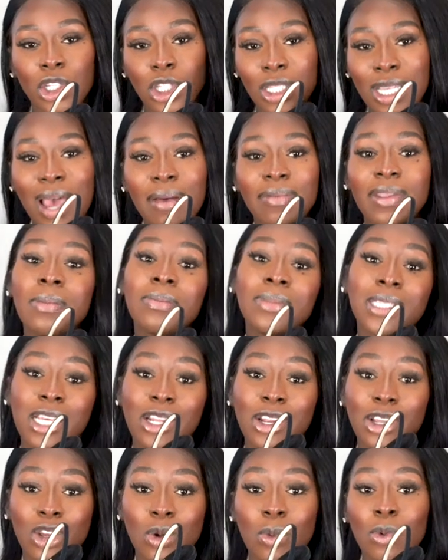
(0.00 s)
to just have them
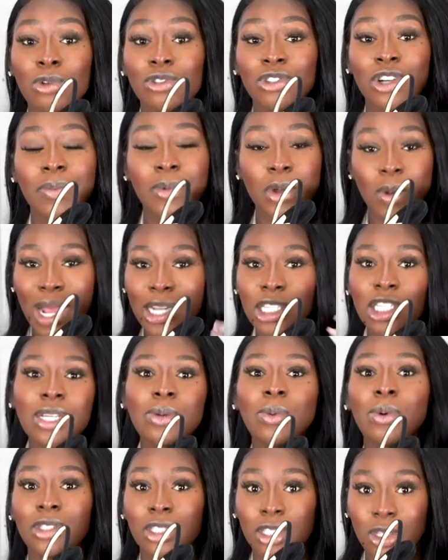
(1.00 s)
sitting in your wardrobe, you
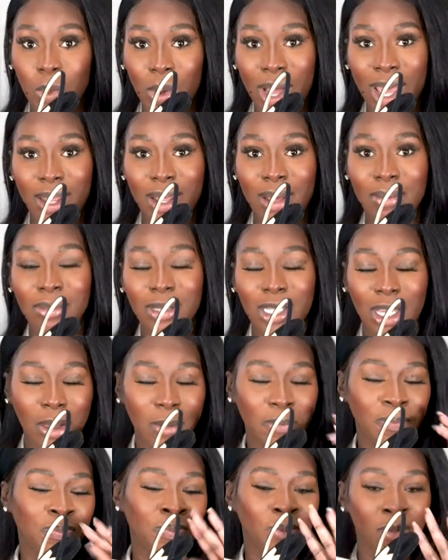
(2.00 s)
actually want to wear them. So
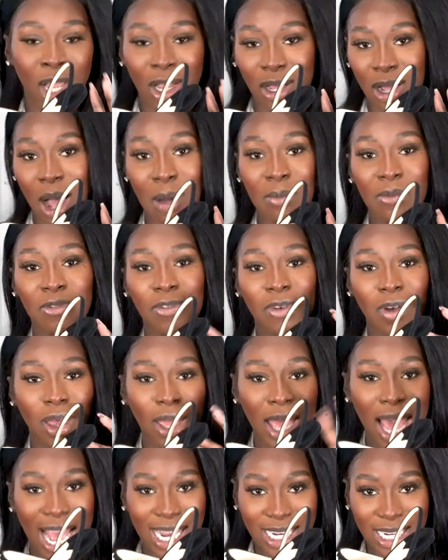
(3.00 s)
comfort
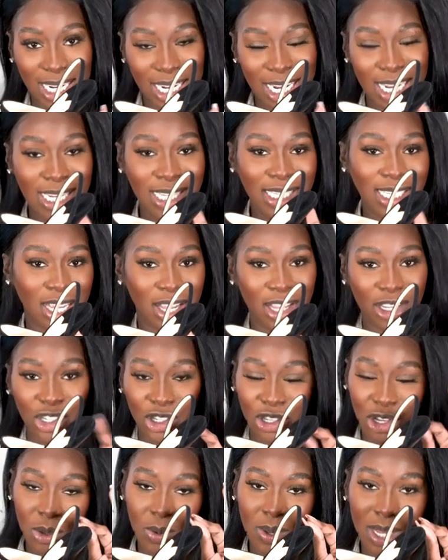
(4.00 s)
added into the
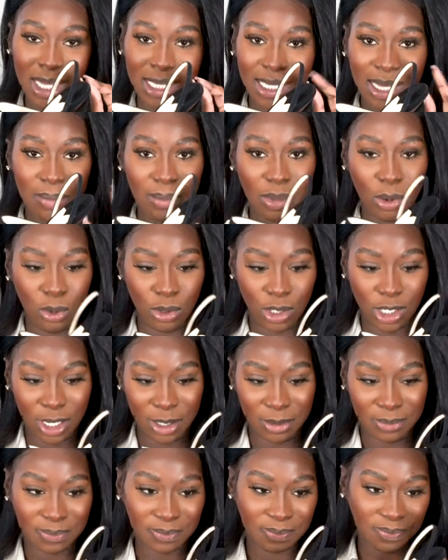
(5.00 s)
shoe is
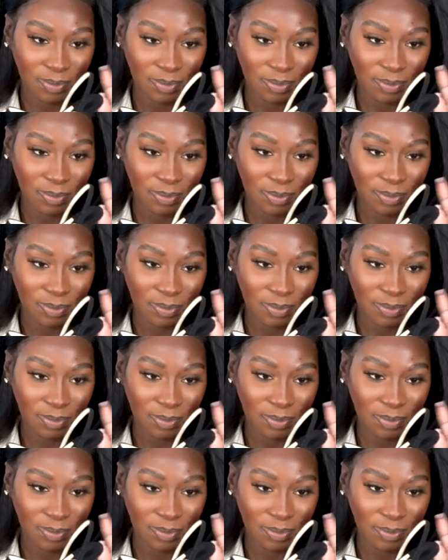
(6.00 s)
important.